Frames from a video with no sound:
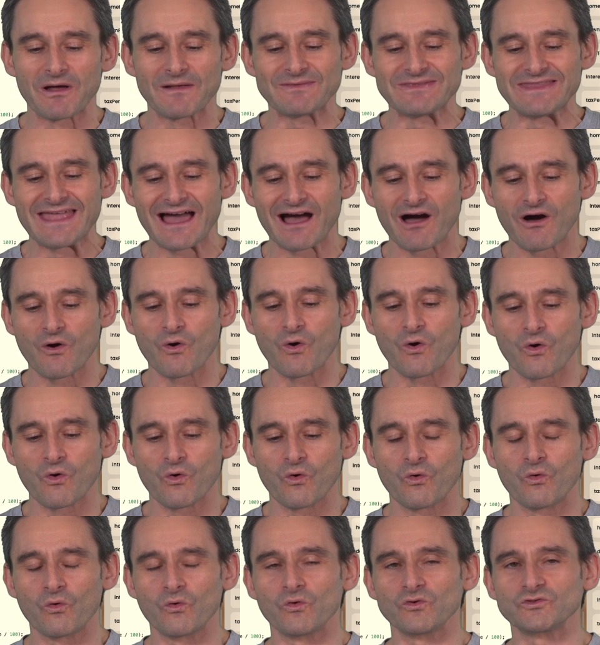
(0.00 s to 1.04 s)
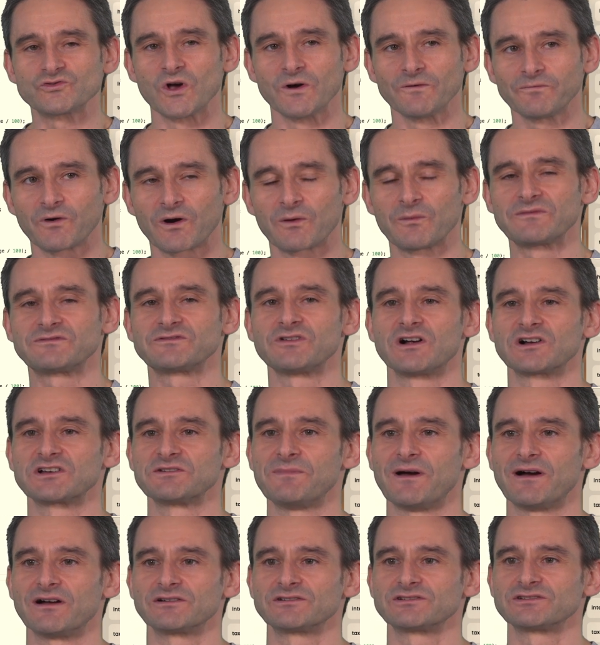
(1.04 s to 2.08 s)
Now, so far we've talked
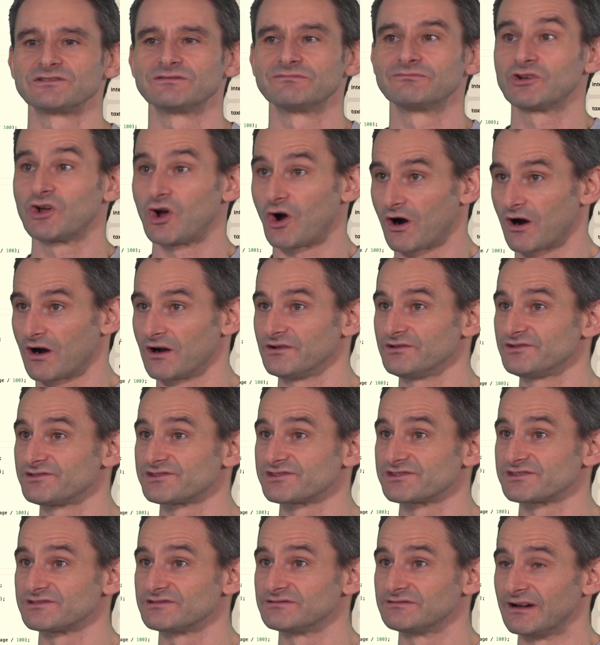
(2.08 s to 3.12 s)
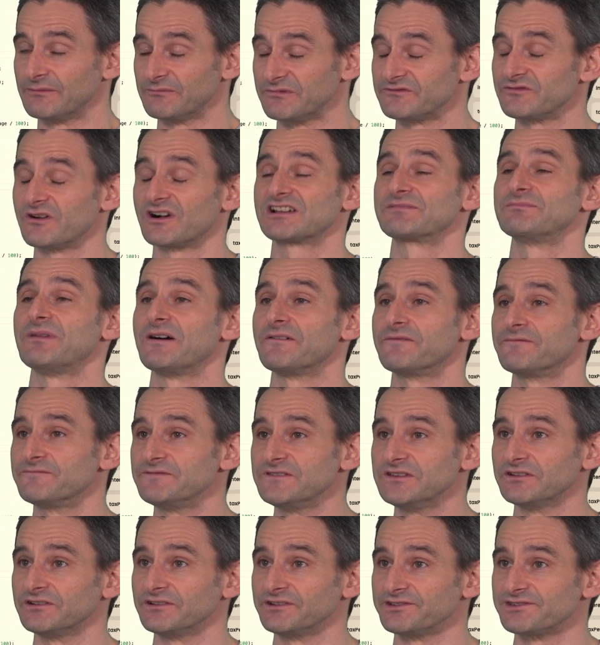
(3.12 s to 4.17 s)
about cards and we've talked about
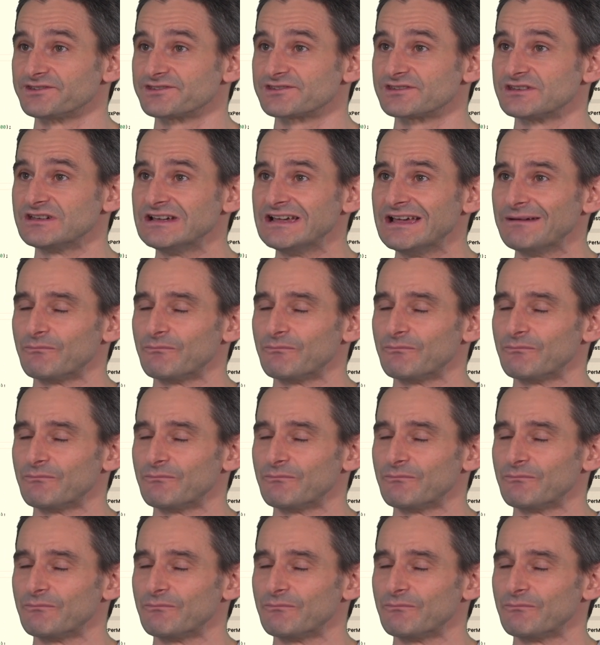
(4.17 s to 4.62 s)
fields.